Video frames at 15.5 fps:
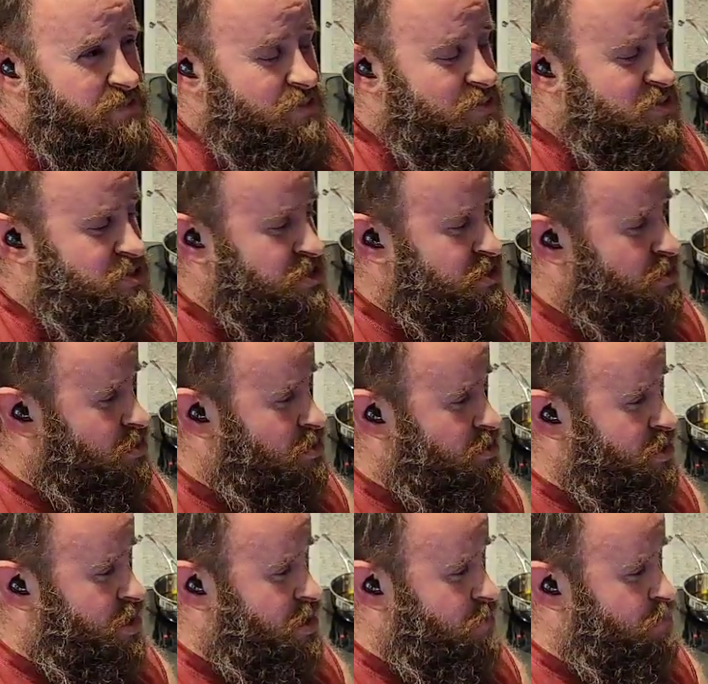what's it
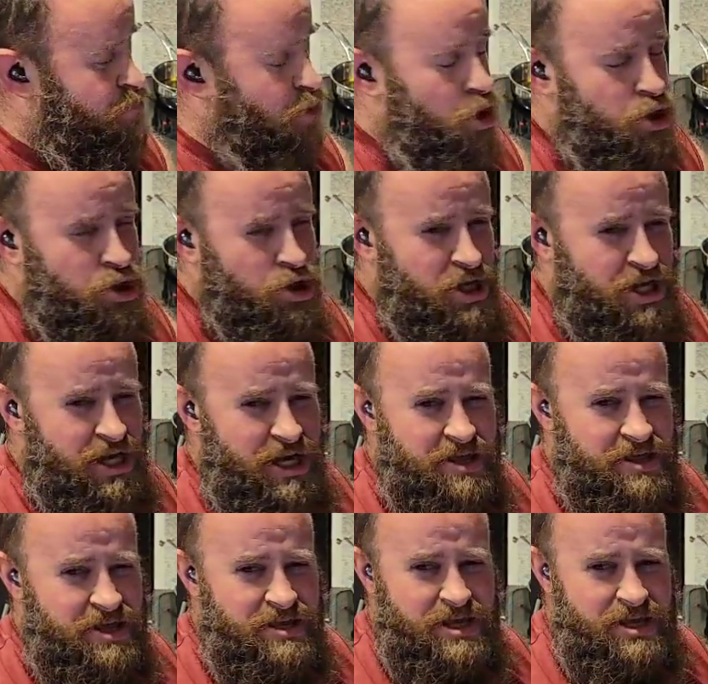called? Burger King,
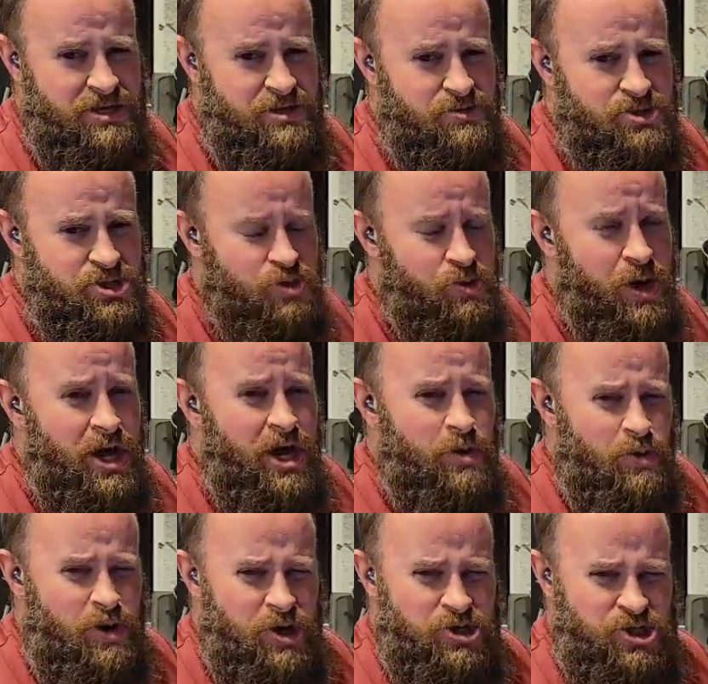I think they used to,
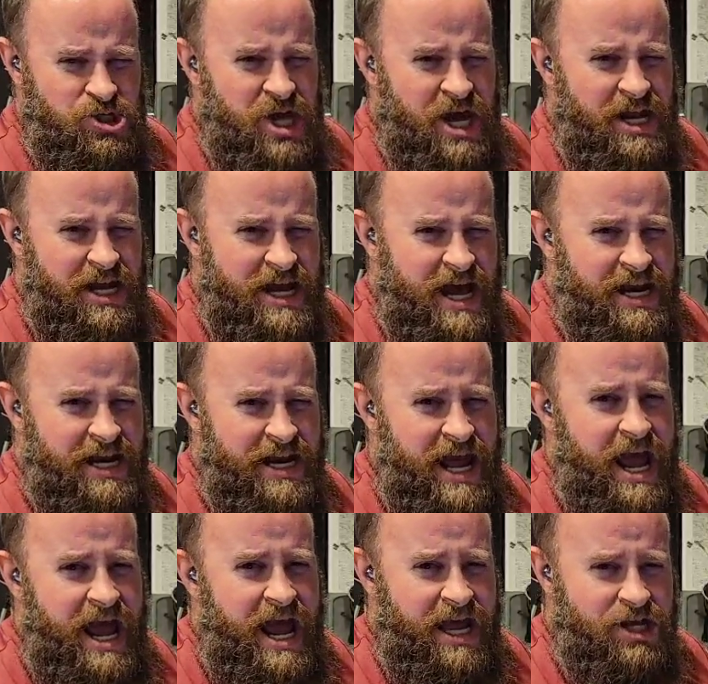where it's just kind of got
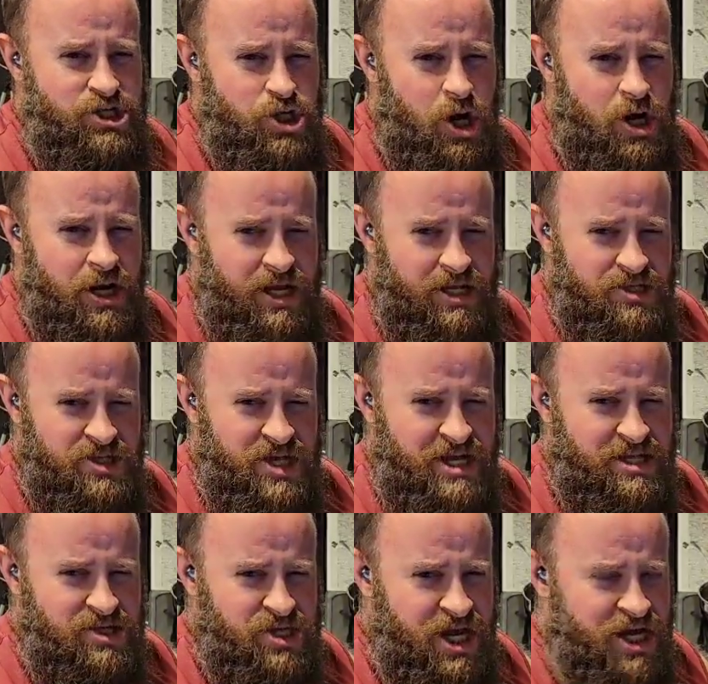an edge on it and it's
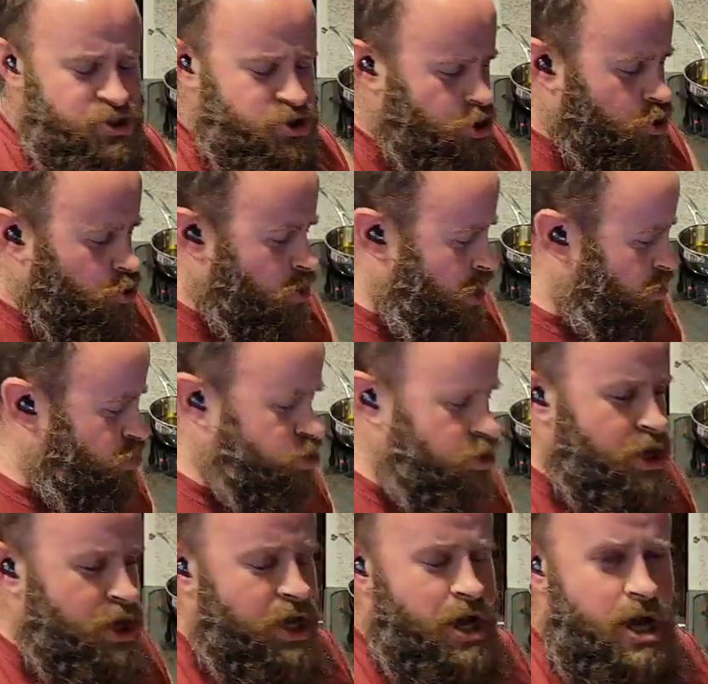got this extra crunch.
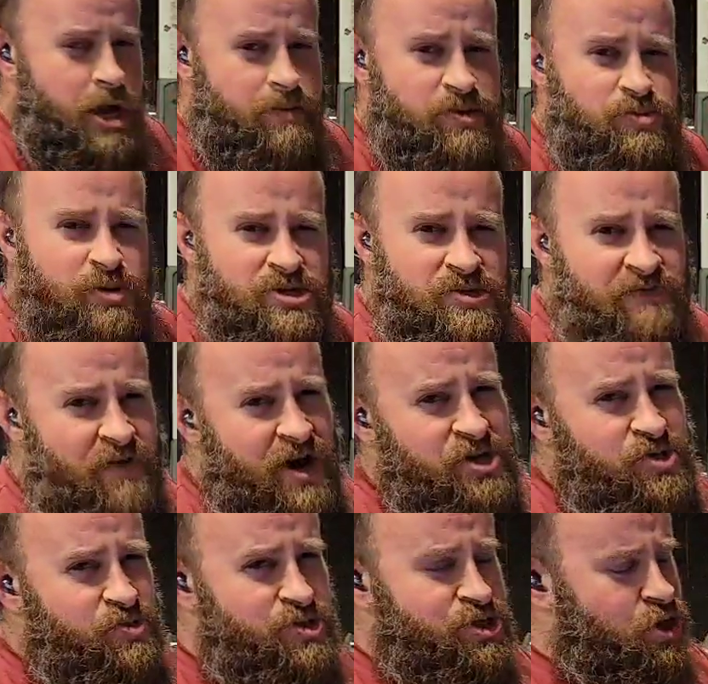It's because the
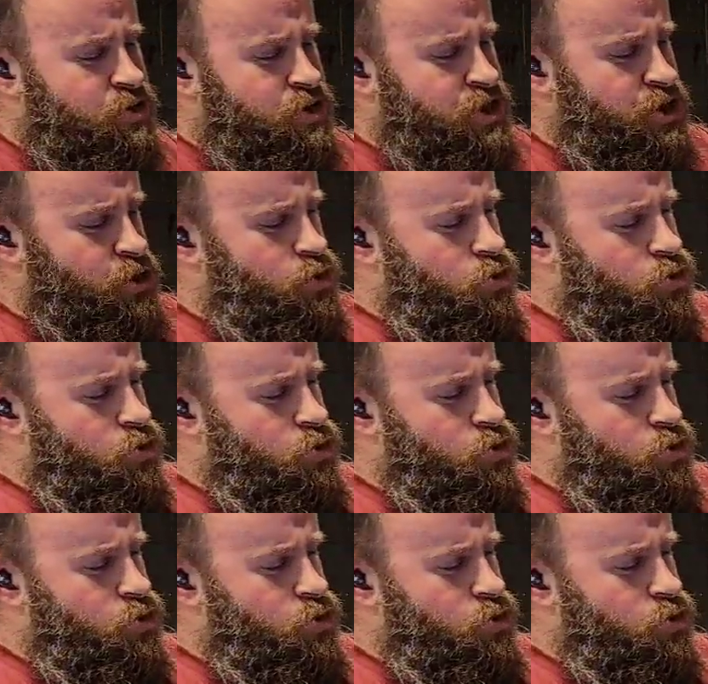fries have been coated in